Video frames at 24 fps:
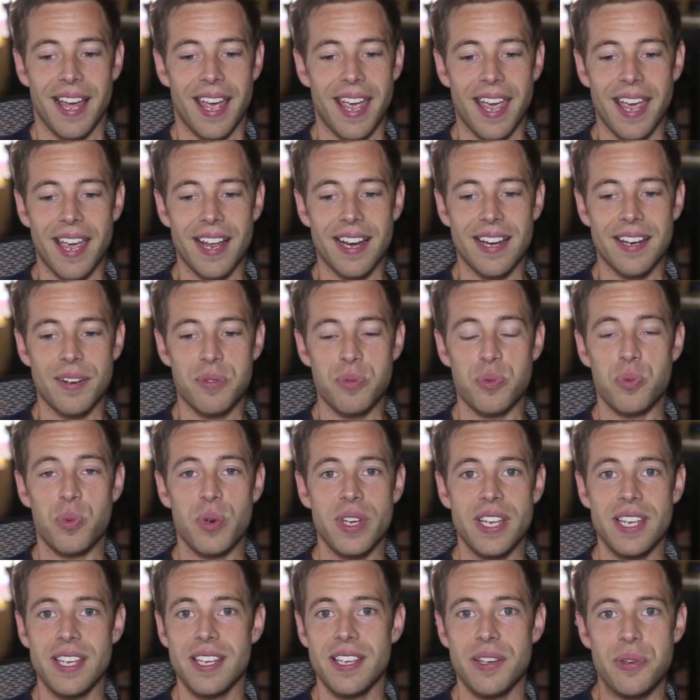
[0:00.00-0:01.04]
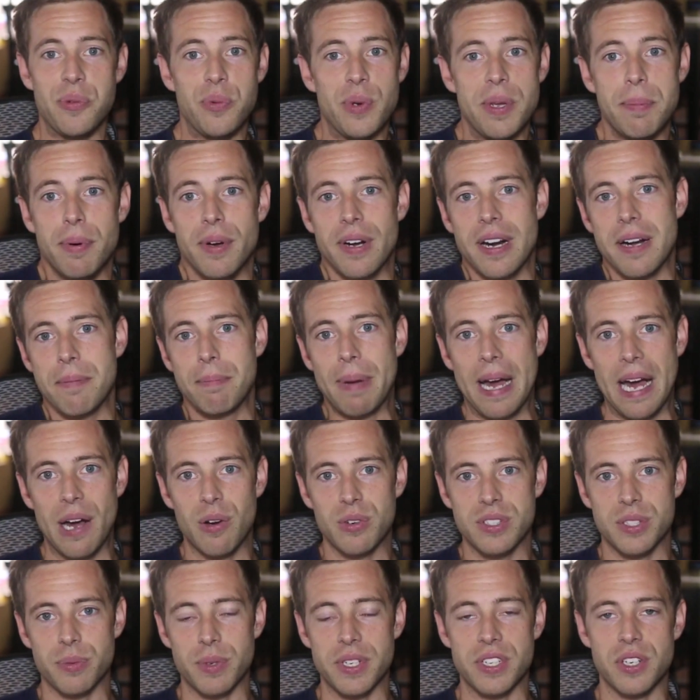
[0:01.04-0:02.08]
and we put on
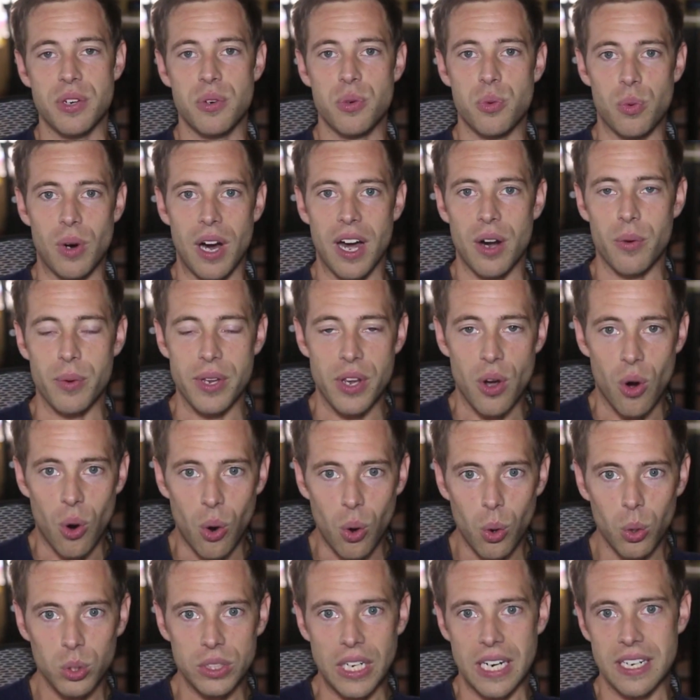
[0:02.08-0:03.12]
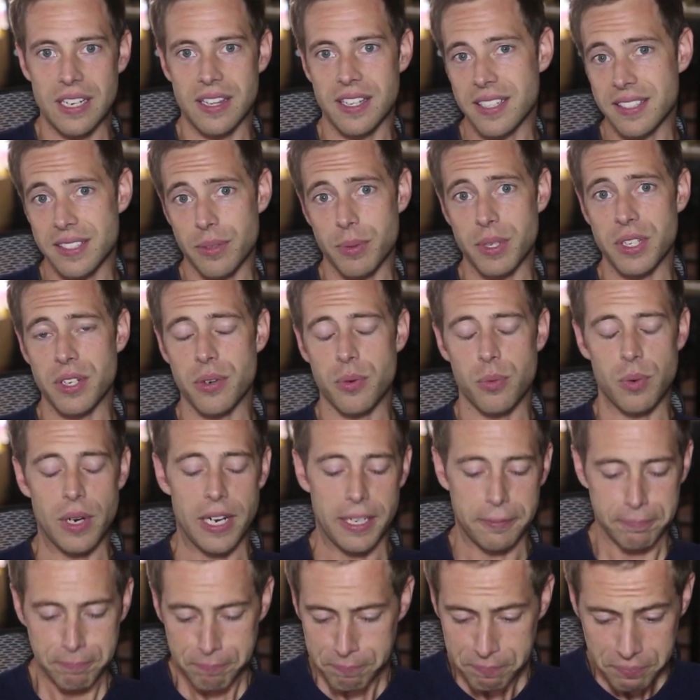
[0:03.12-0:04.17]
pounds that we don't want. We hold on to things that we don't
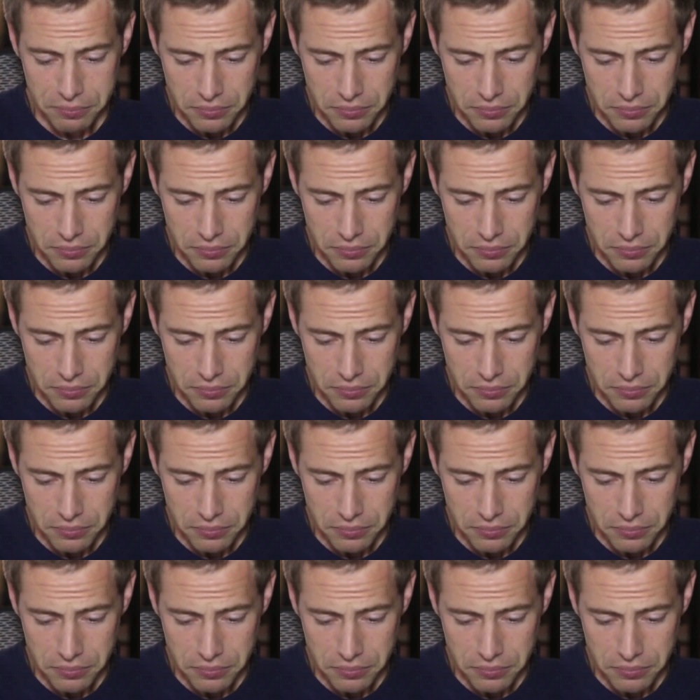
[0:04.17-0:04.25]
want.